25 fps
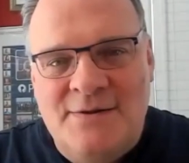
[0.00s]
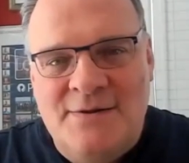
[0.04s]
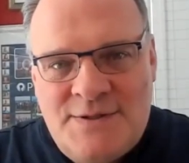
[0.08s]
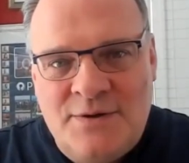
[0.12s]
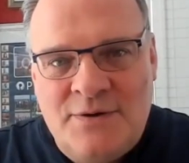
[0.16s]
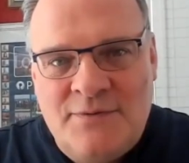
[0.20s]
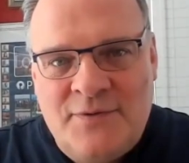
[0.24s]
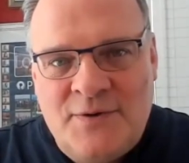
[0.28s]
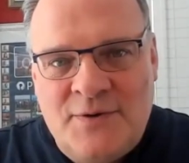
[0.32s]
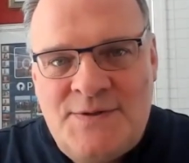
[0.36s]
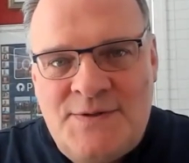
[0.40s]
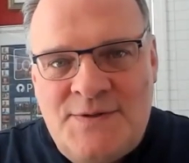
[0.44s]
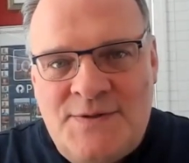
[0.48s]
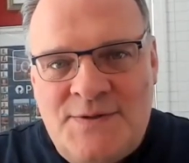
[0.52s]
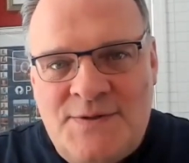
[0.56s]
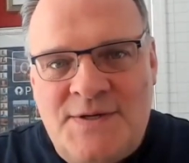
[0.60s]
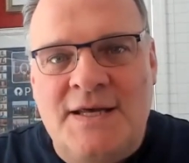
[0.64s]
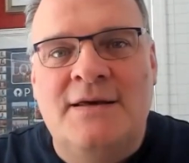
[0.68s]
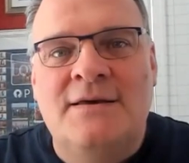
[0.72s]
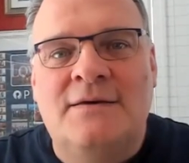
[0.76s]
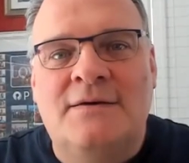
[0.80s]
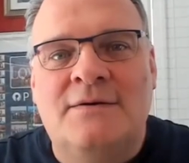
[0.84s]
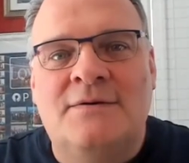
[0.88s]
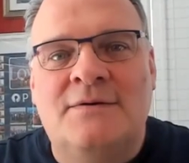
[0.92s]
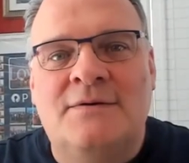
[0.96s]
Louis
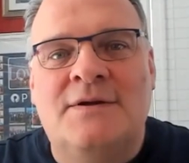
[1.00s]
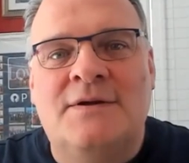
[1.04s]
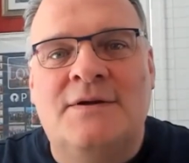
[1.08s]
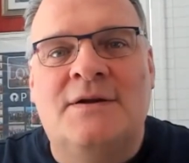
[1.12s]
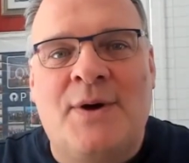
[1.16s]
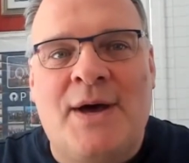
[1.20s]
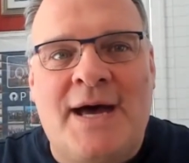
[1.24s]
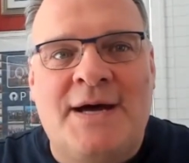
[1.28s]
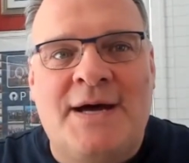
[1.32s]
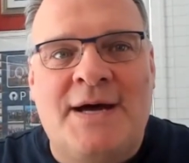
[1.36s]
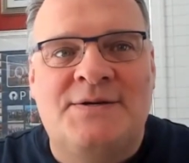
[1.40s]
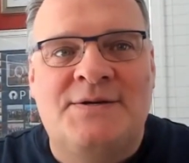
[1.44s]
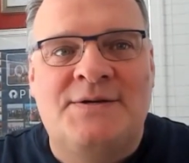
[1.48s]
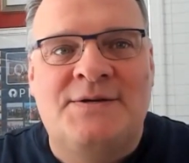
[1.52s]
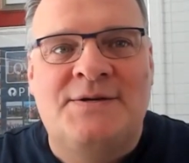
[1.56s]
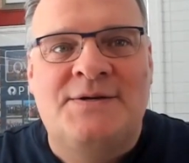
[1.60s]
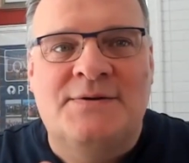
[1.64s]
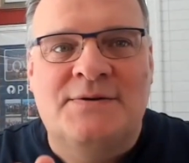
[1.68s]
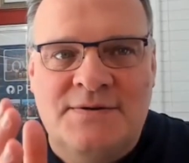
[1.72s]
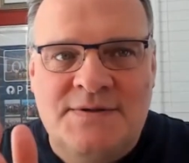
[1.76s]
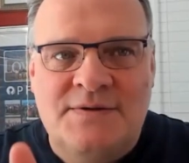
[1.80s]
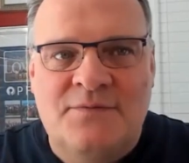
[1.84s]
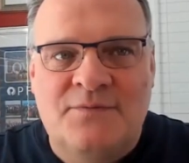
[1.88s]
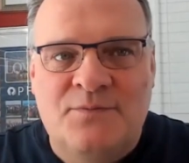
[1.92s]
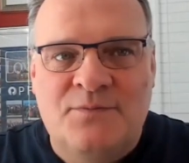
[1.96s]
University. You did a
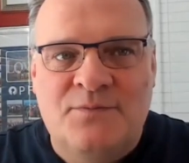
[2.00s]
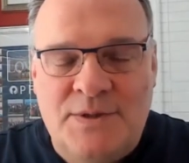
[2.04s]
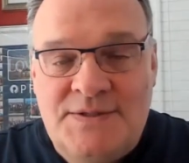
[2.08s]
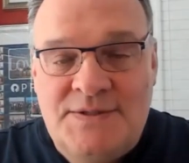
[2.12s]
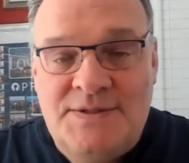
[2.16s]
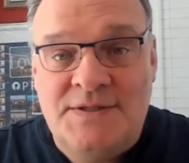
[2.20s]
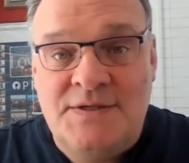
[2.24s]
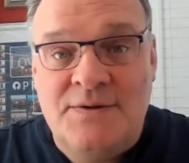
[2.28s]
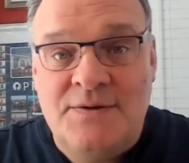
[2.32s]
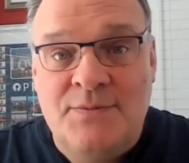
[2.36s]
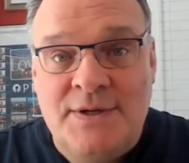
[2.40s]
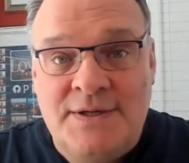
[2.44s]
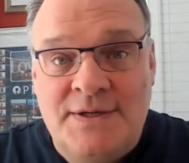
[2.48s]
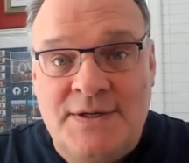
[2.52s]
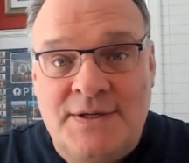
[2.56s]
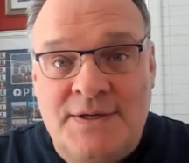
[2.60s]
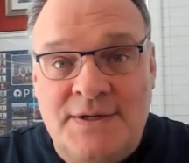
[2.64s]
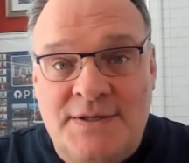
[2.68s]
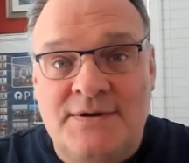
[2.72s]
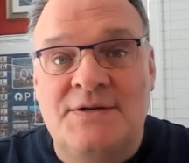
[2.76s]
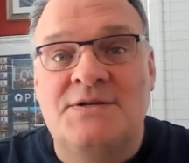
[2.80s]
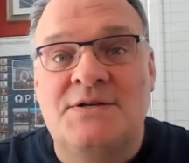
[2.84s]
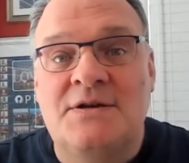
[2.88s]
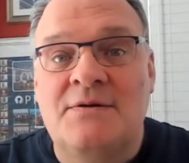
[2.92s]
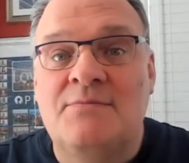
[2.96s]
bachelor's of business
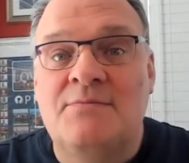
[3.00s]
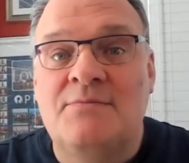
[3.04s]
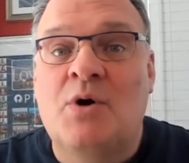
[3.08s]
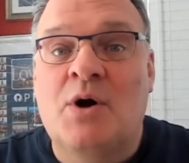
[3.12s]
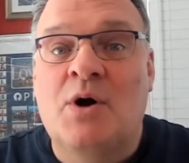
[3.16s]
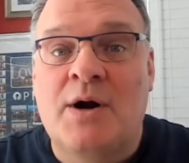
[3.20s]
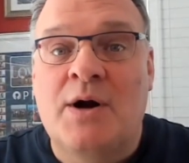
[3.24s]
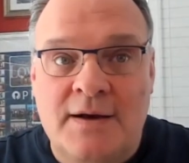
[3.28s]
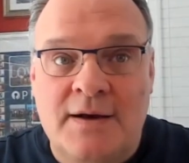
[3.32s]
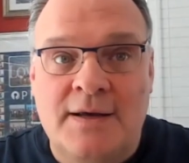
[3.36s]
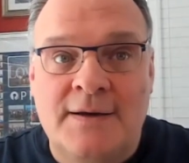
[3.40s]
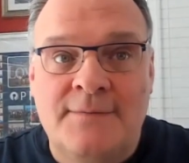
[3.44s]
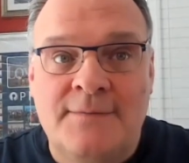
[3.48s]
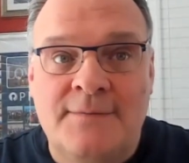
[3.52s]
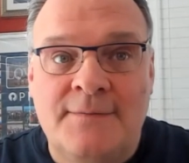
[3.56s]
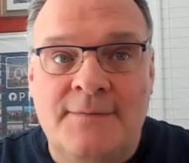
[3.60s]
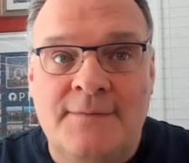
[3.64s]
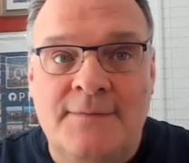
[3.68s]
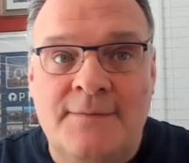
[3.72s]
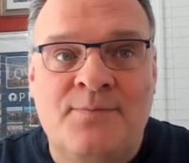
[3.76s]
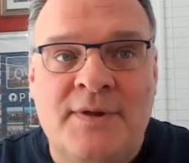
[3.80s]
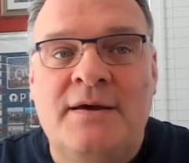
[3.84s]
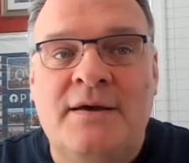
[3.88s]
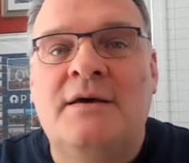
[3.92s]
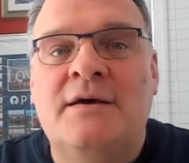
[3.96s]
administration and
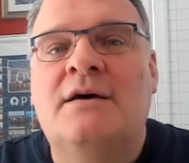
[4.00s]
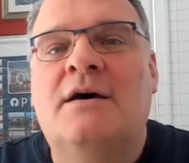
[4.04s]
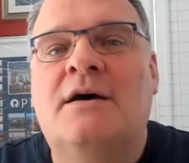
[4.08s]
marketing.